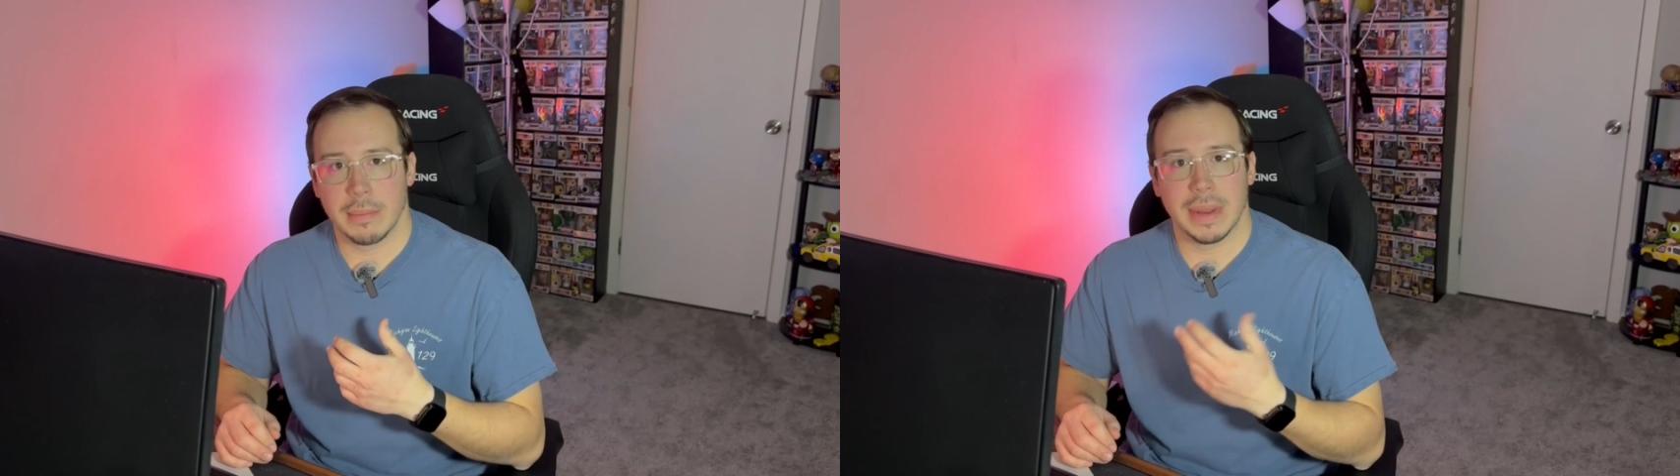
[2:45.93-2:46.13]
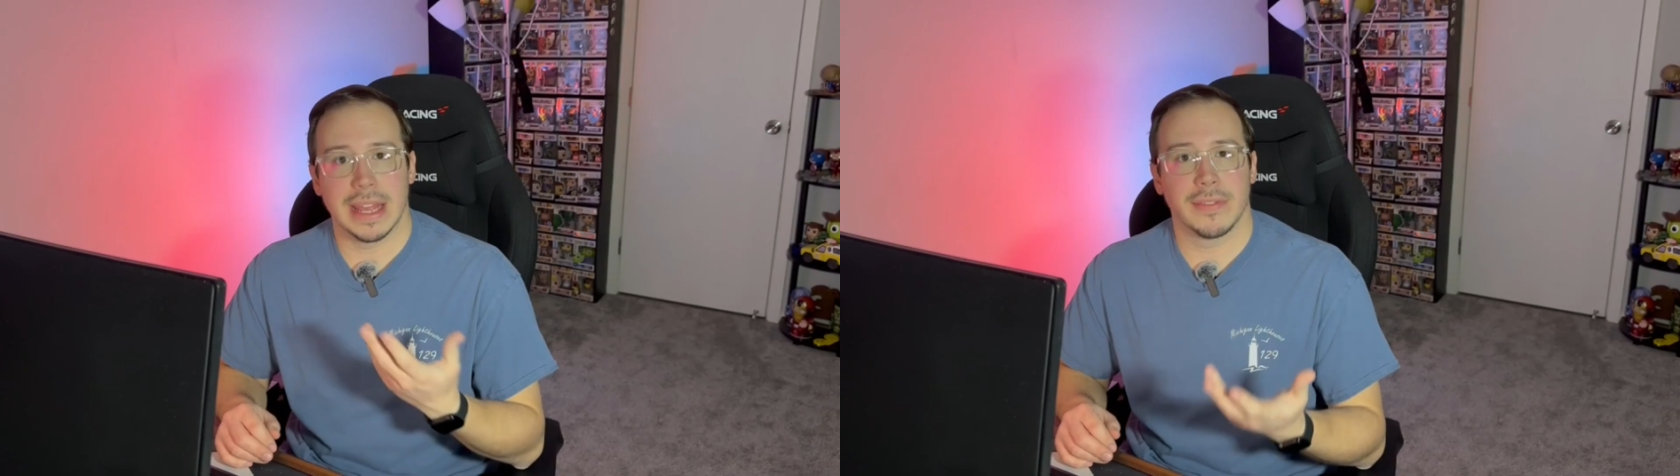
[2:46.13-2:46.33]

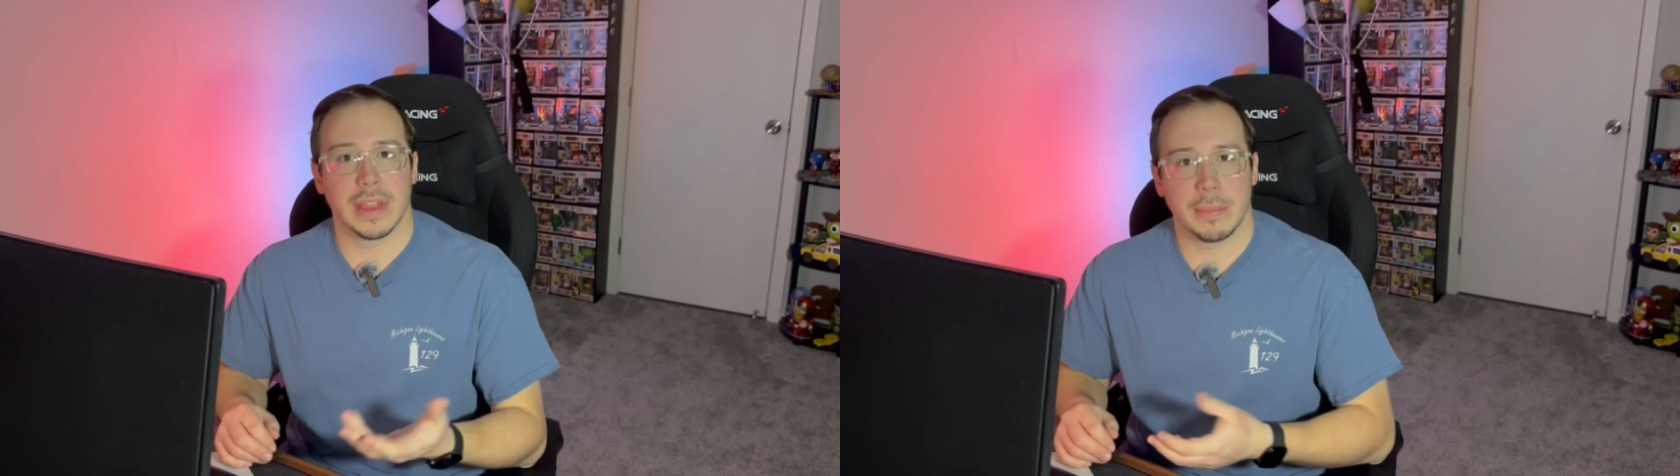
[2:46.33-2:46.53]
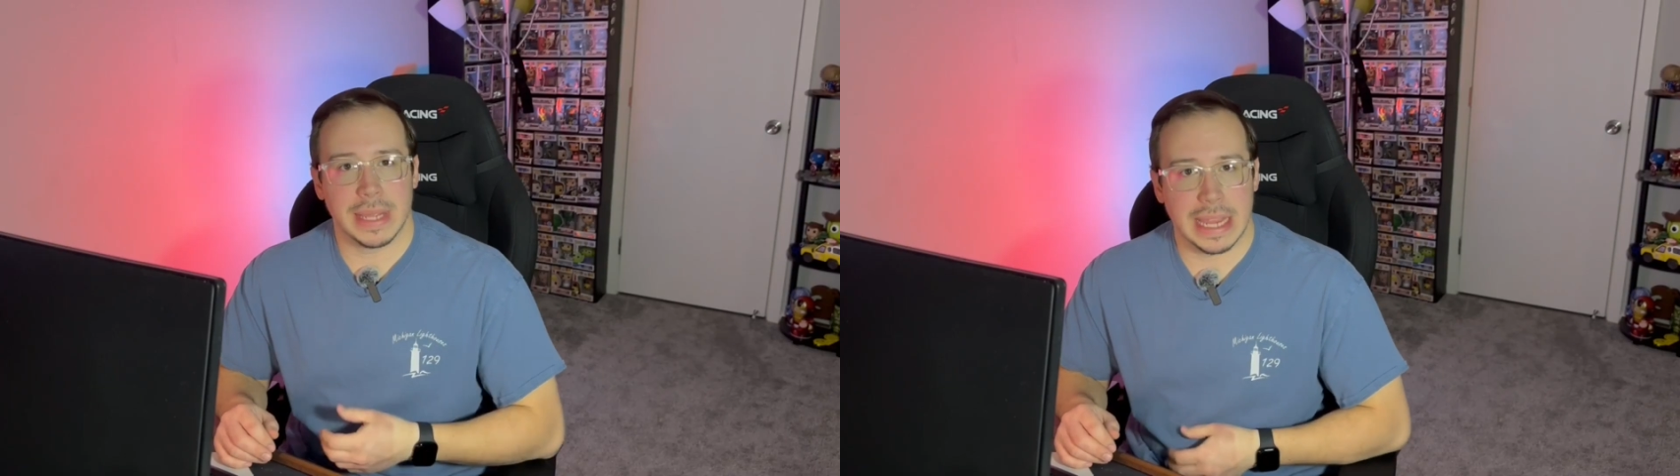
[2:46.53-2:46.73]
Many of
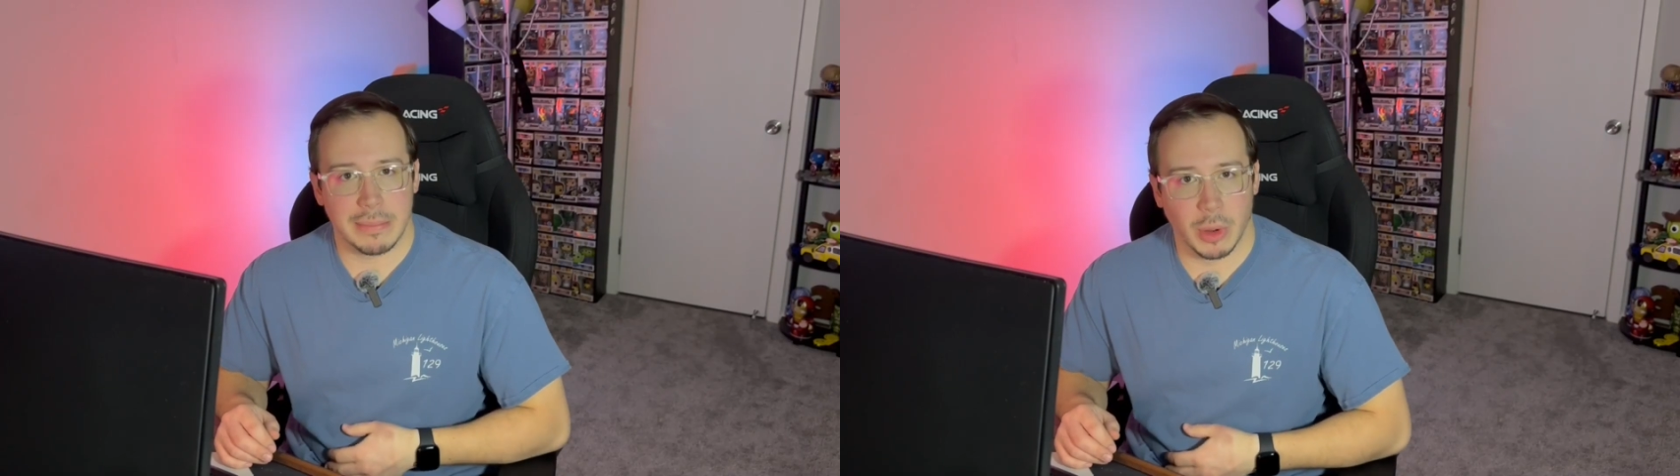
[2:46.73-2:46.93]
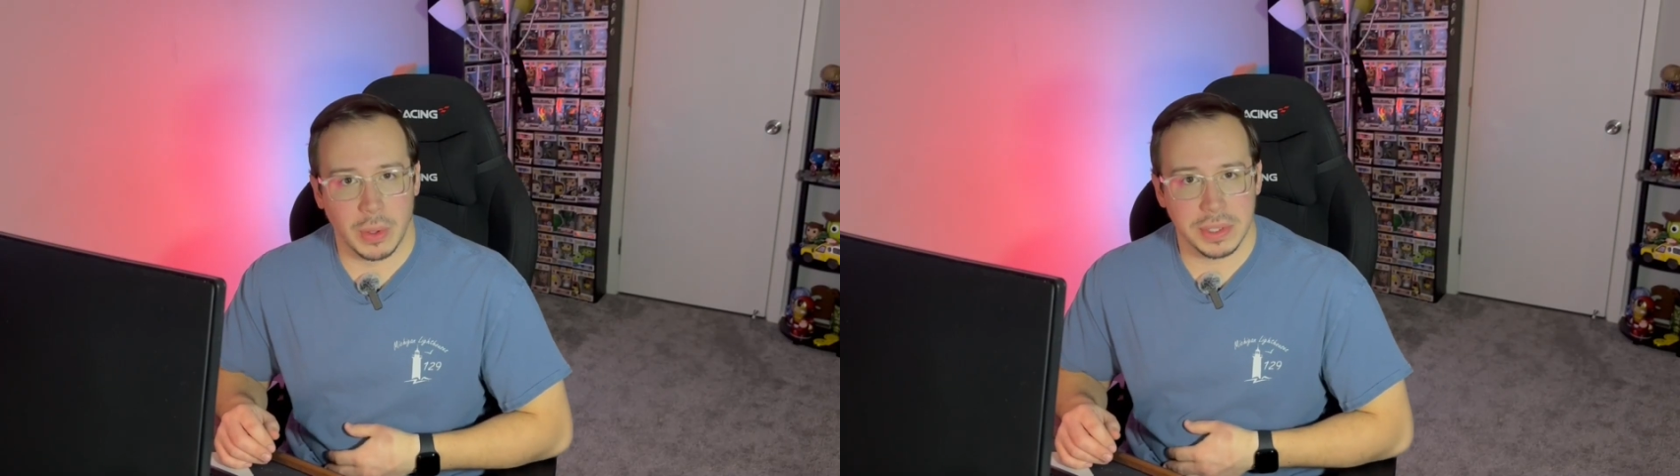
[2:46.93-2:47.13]
them became
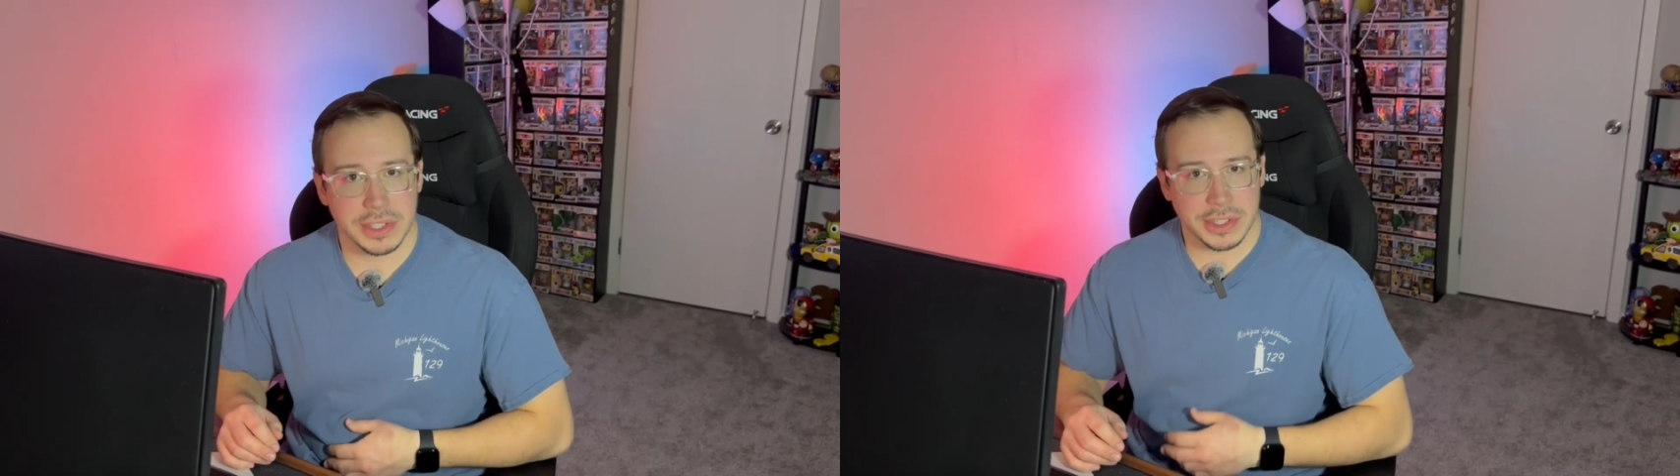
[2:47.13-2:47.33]
holes.